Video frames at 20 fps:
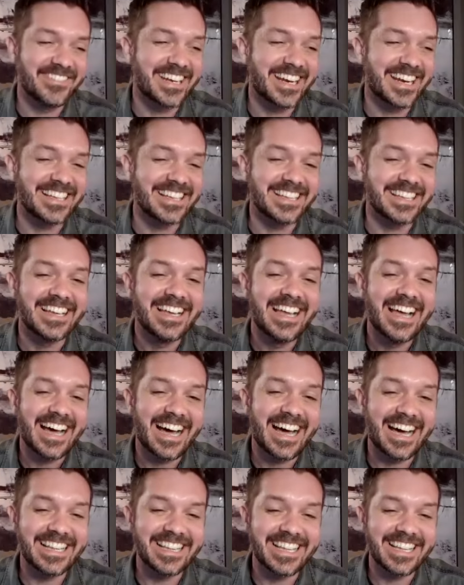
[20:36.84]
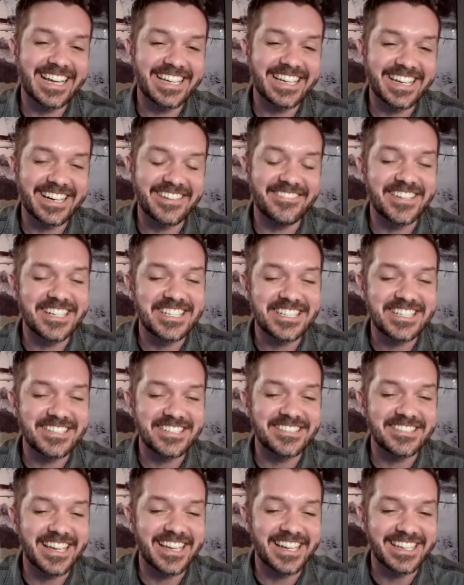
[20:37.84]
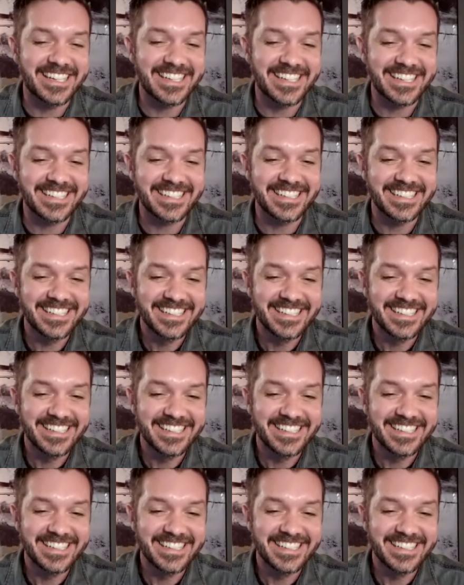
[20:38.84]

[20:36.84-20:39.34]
but i i like how much you like it